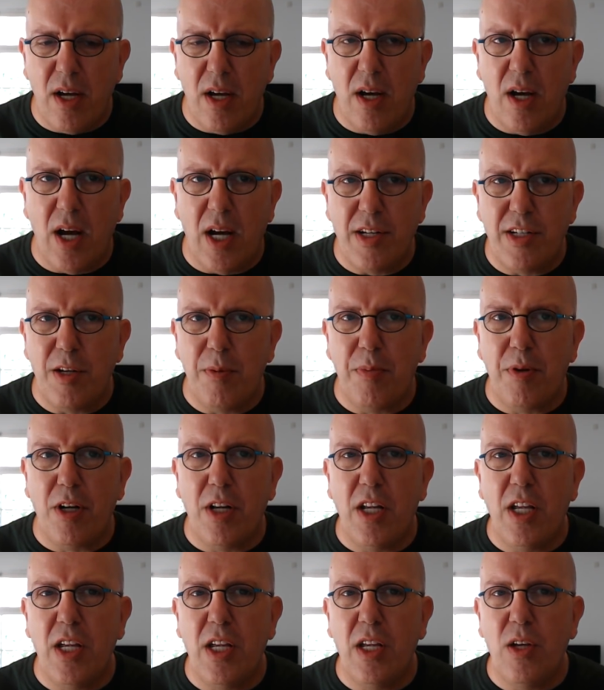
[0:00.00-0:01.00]
I
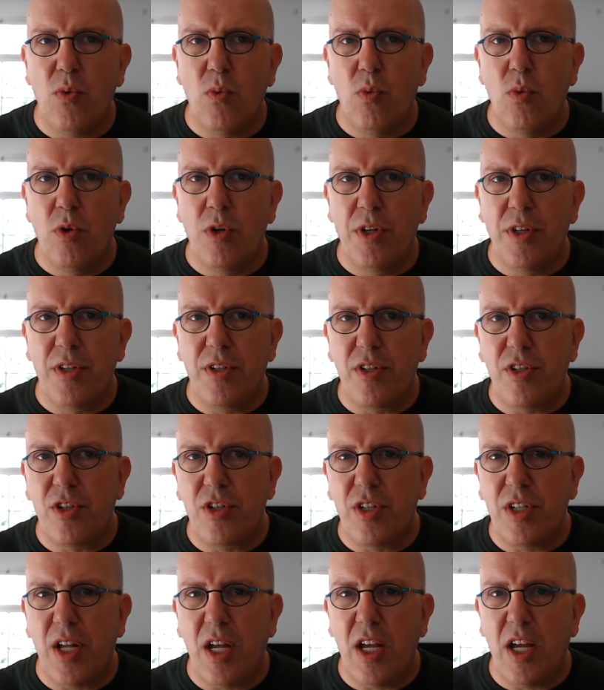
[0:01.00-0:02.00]
typically wouldn't
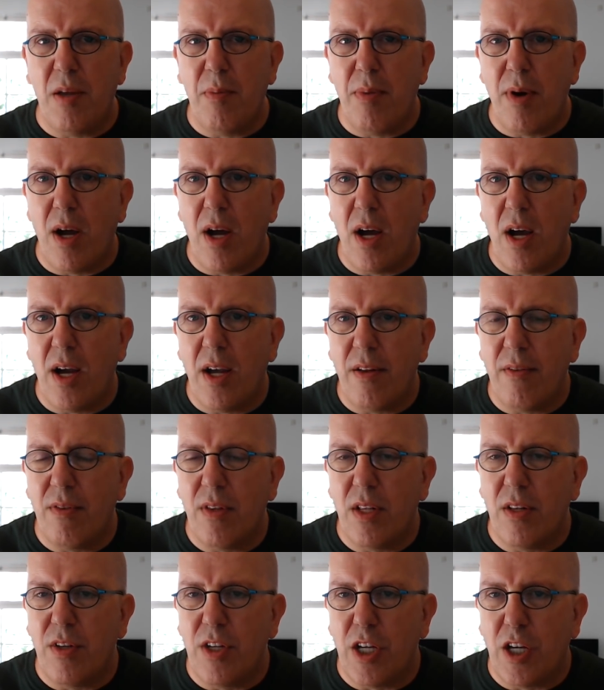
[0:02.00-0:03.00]
stay
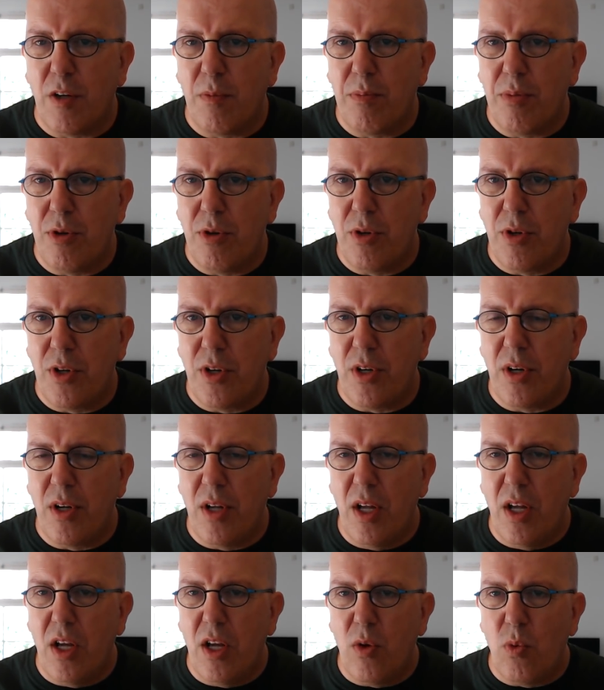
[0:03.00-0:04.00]
behind the
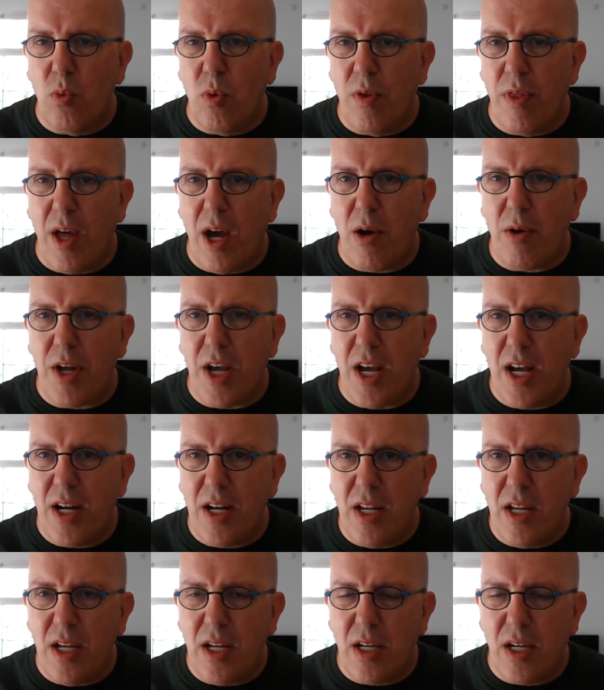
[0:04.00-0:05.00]
computer without
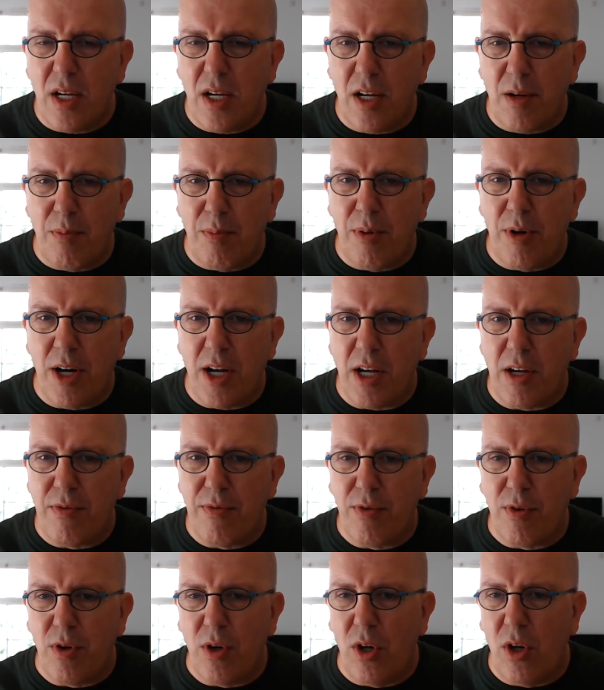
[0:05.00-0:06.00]
any break
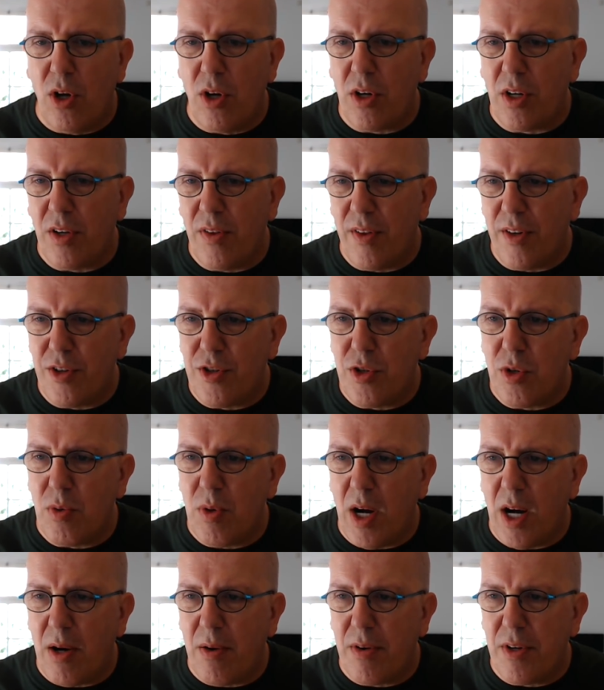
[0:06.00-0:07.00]
for longer than
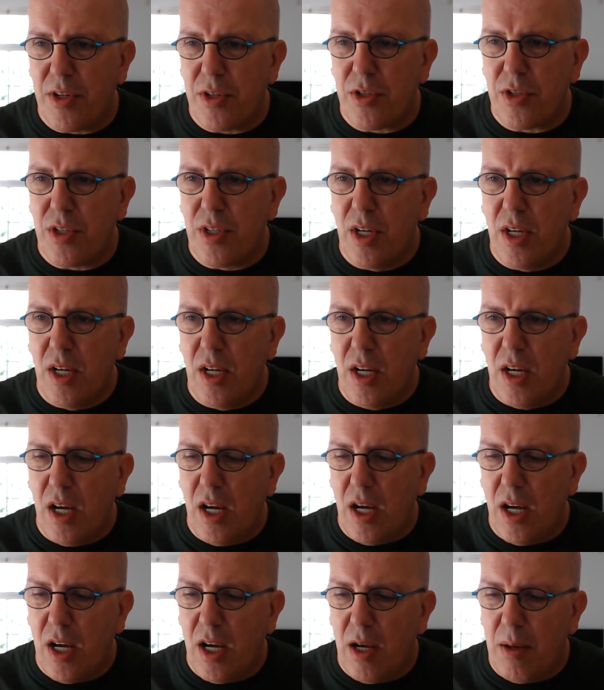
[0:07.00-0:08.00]
2 hours.
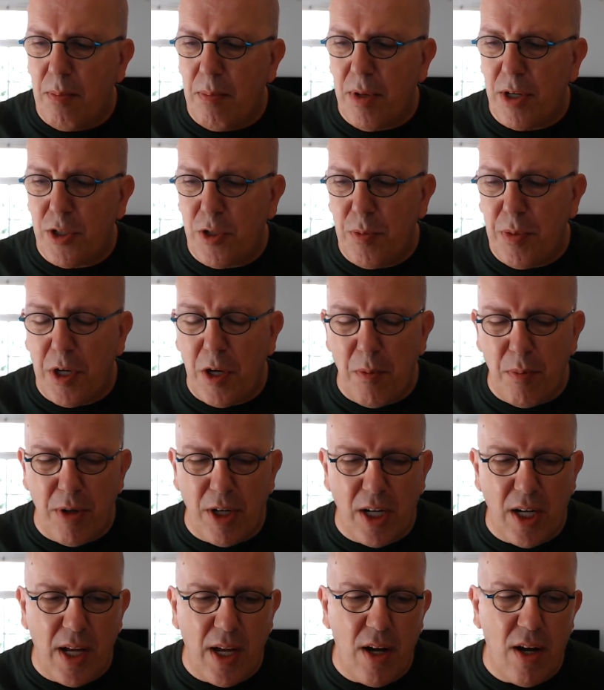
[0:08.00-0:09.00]
But to be
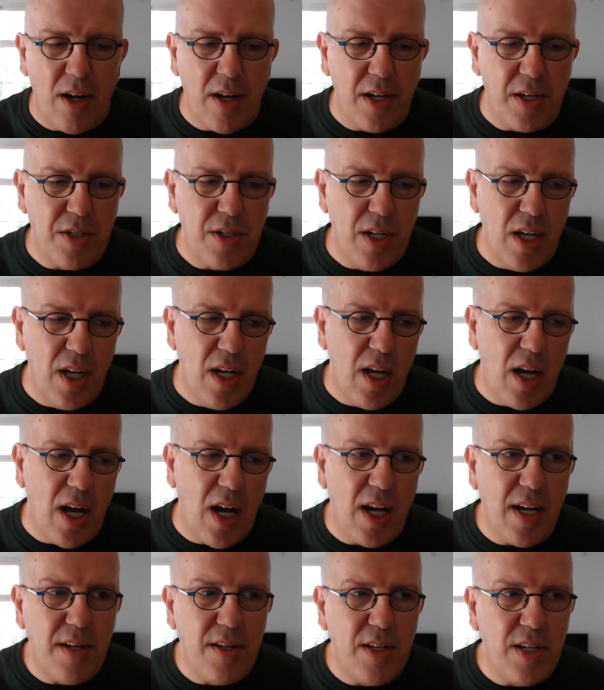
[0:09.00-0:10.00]
completely honest,
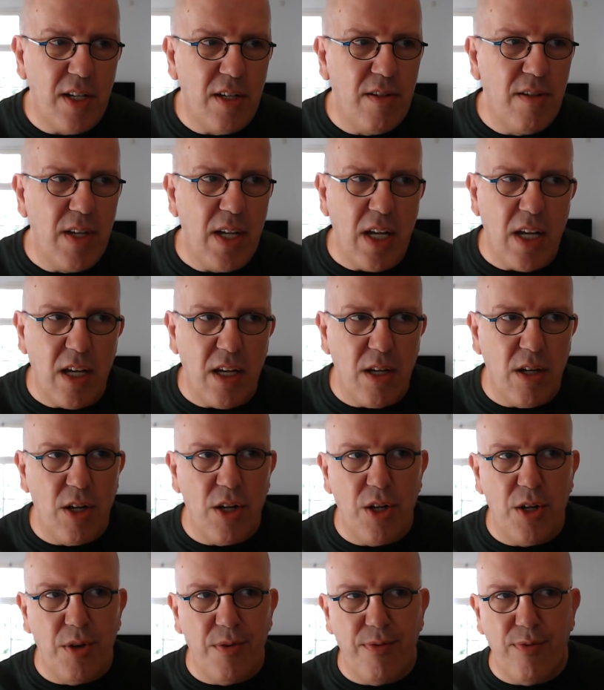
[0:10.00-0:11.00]
I did
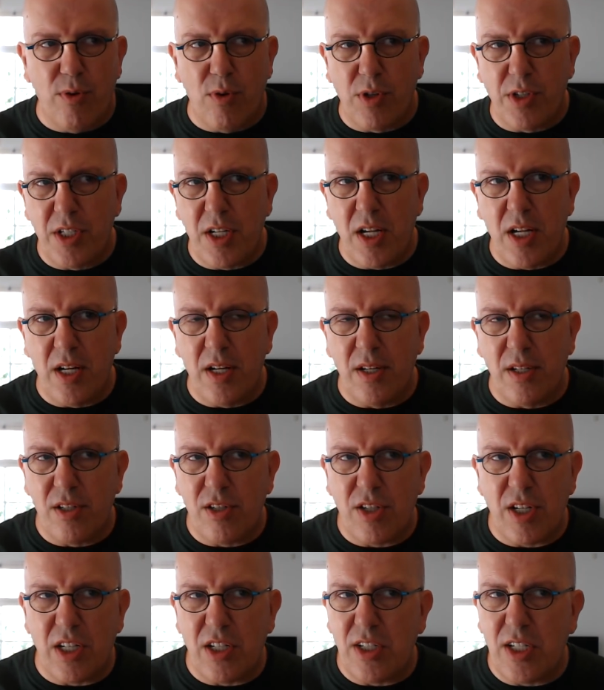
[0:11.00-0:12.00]
the 14,
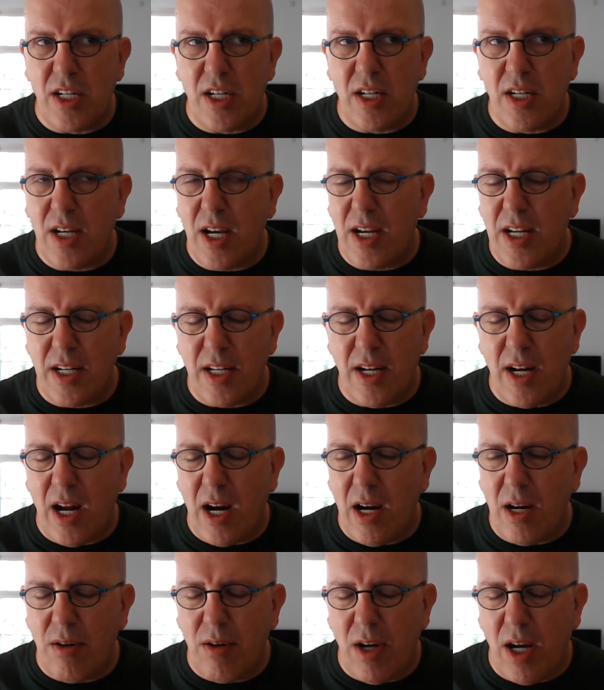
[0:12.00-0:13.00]
16, 18
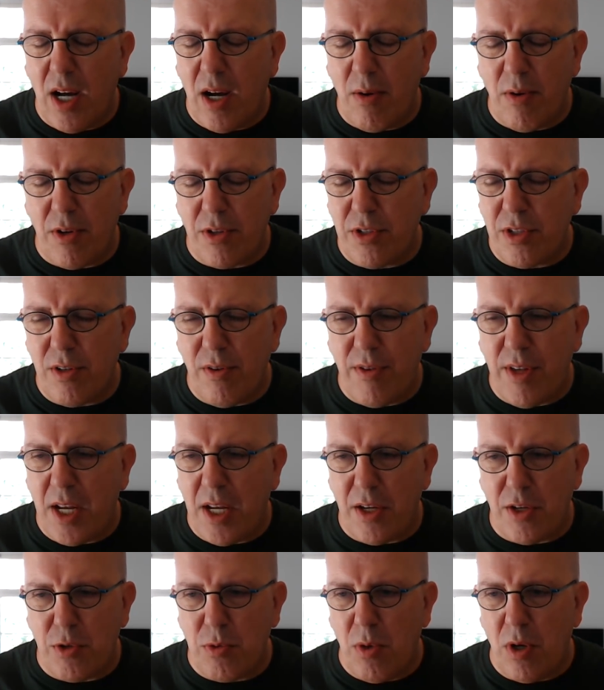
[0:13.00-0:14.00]
hours
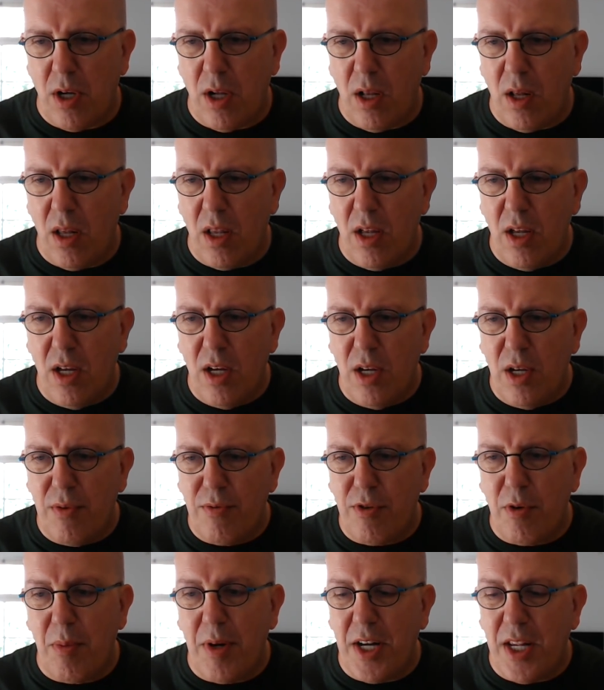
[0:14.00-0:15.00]
thing as well
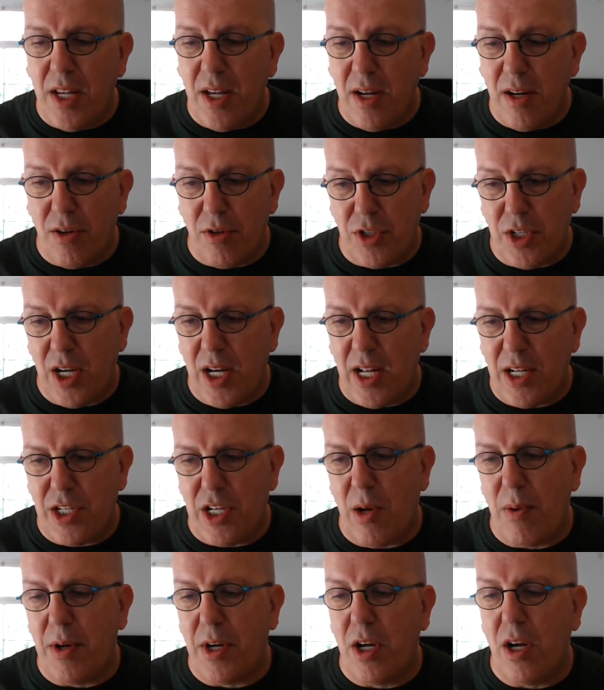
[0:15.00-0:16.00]
for many years. And that's
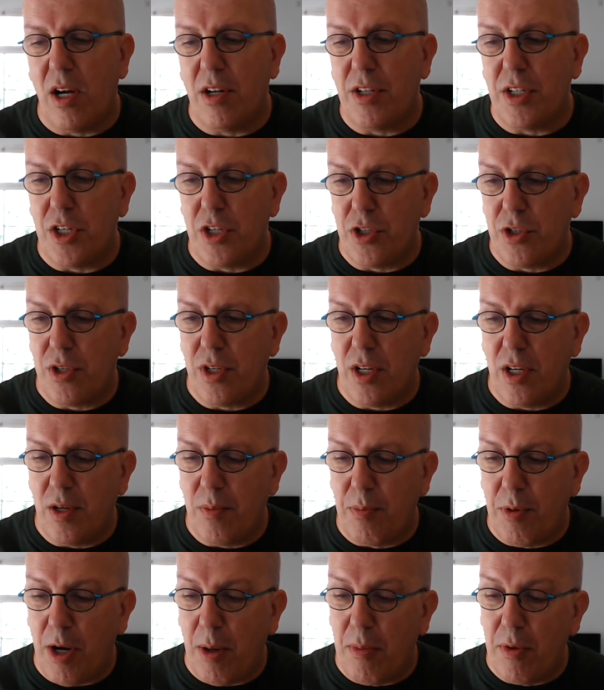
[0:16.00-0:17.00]
how I got these
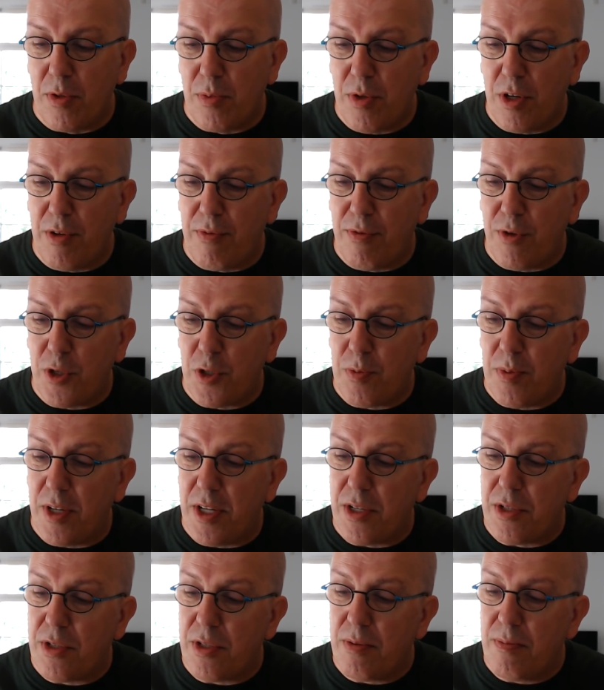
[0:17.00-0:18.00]
problems in the first
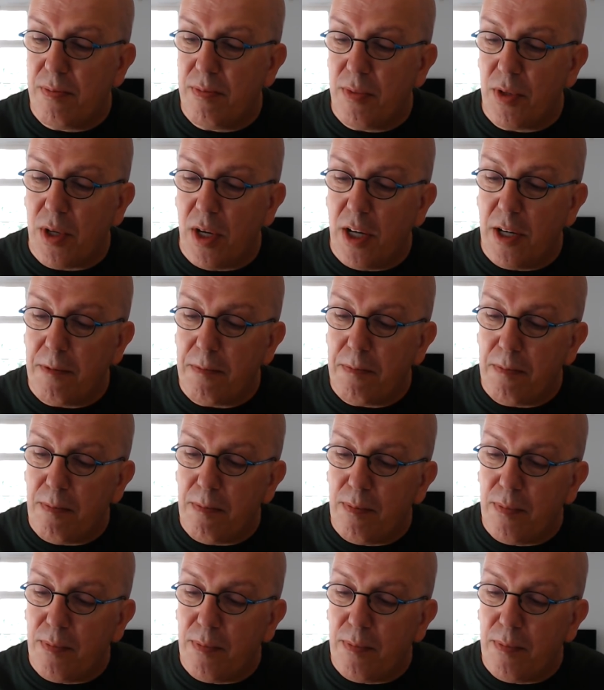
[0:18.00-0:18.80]
place. Okay.